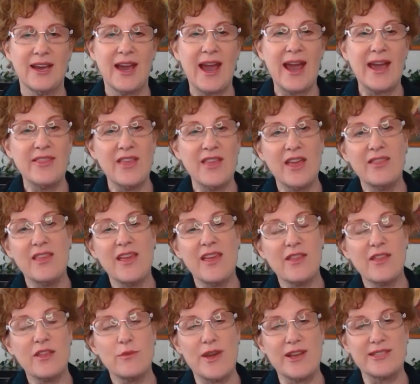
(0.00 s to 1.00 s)
And then the
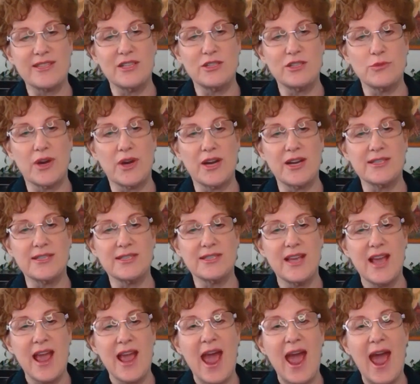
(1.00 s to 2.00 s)
other message was,
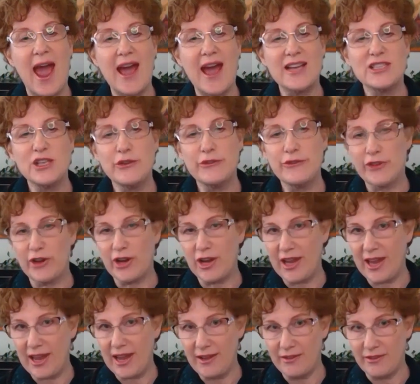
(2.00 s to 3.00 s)
as you
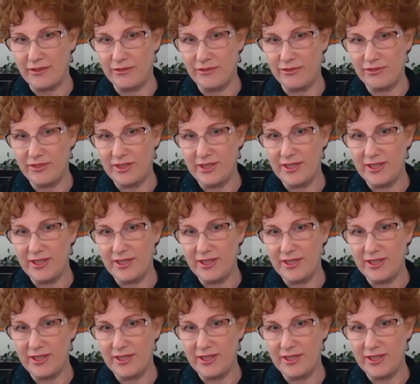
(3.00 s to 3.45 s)
forgive